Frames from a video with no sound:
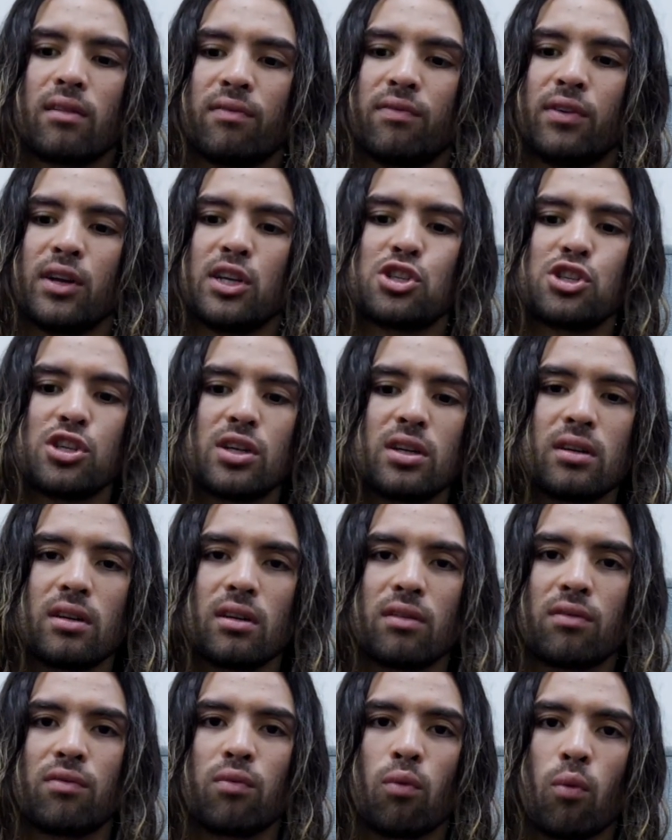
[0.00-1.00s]
vision
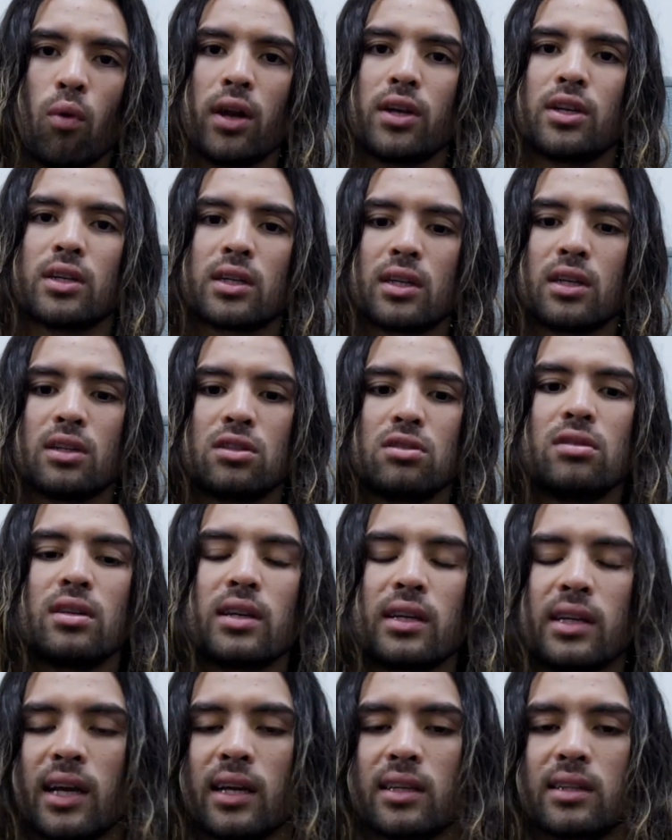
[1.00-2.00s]
of what you're gonna do
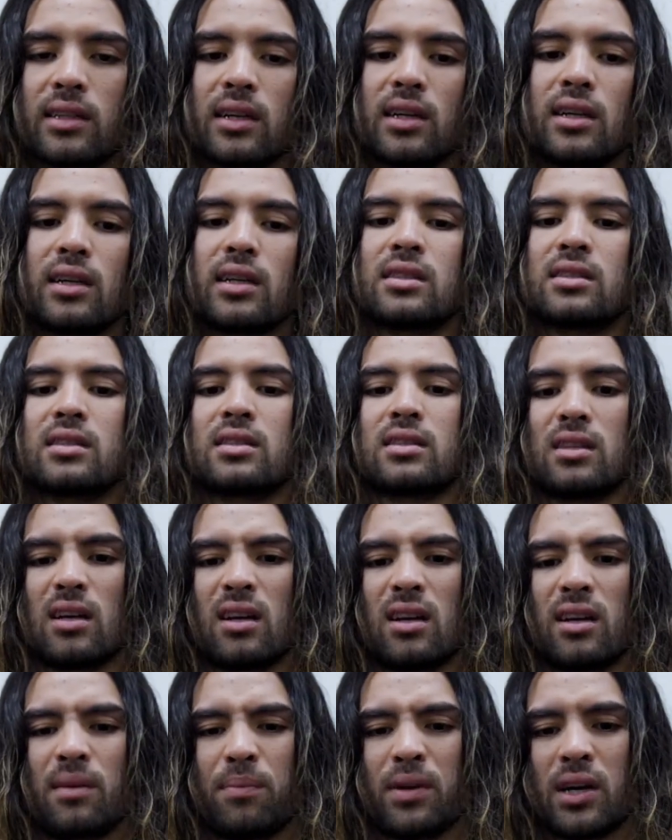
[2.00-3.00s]
to get there, it's
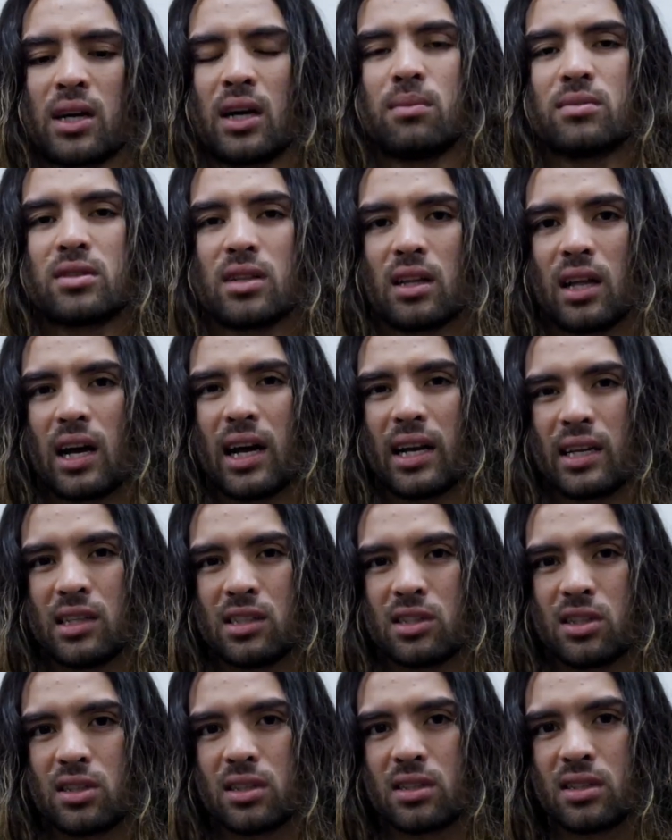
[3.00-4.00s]
it becomes a lot
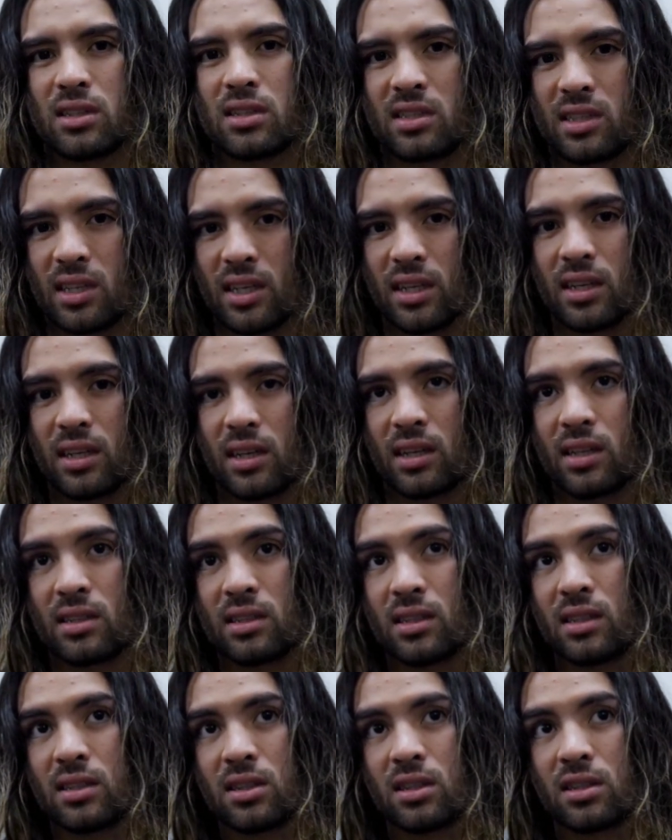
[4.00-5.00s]
easier to see it and
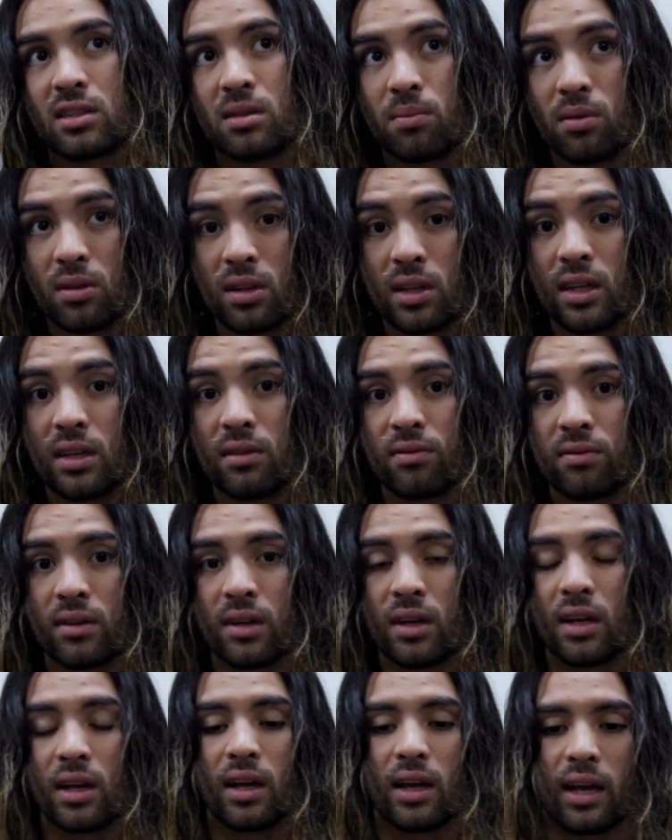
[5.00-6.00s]
it's easier to believe.
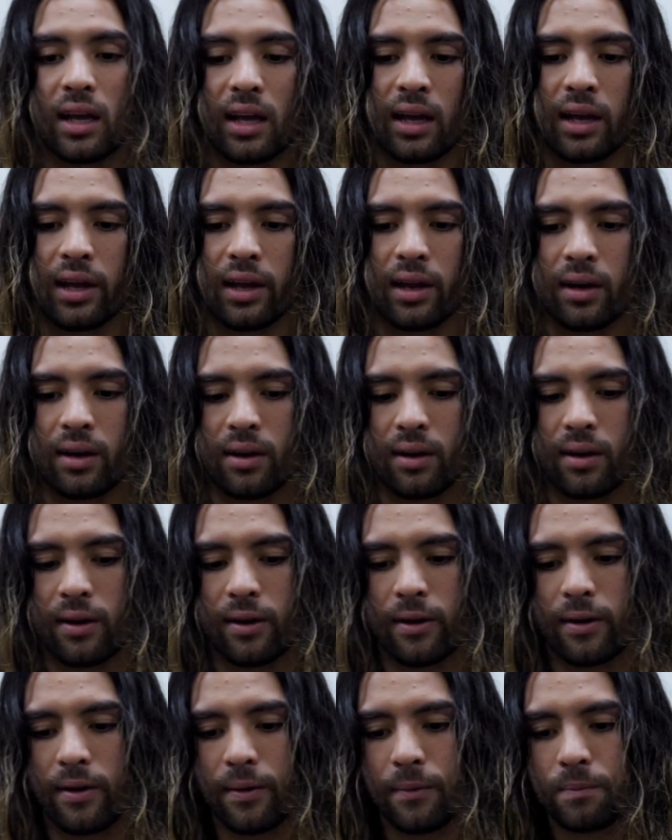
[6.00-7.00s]
And
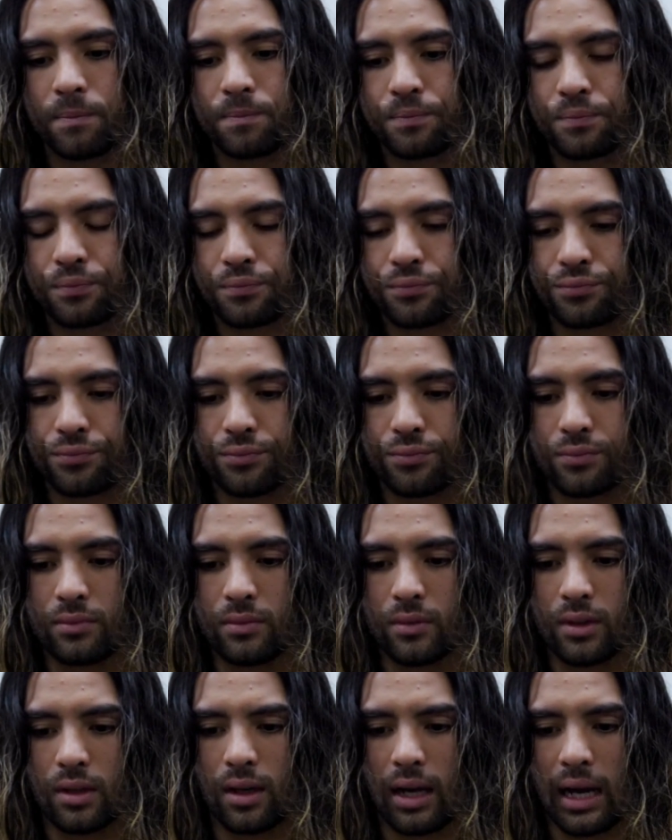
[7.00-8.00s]
um,
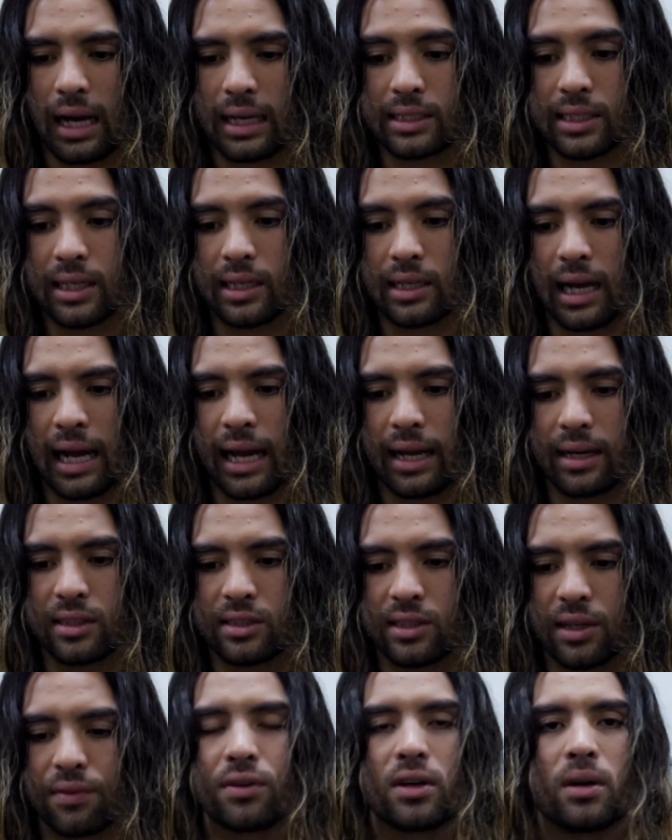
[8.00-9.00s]
I didn't. I had a
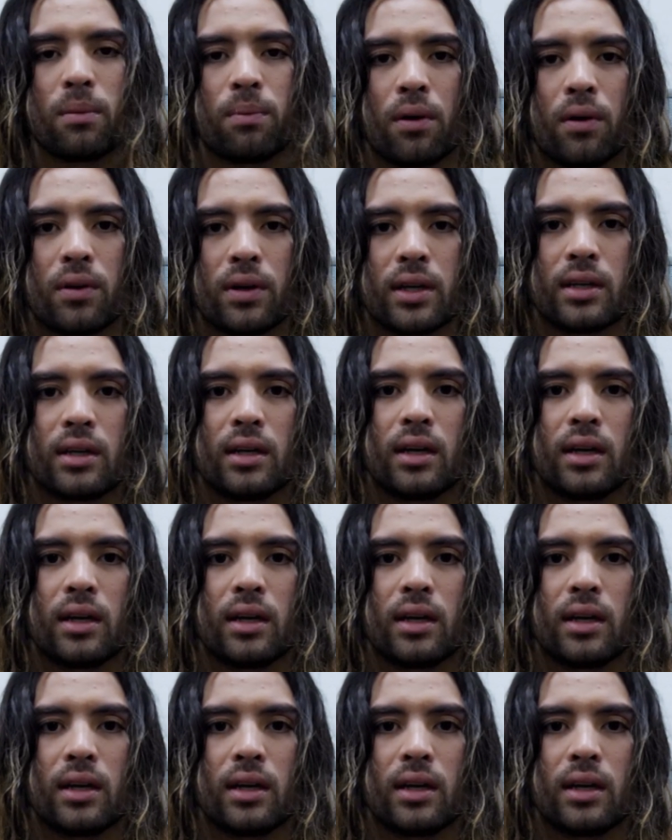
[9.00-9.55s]
different opponent.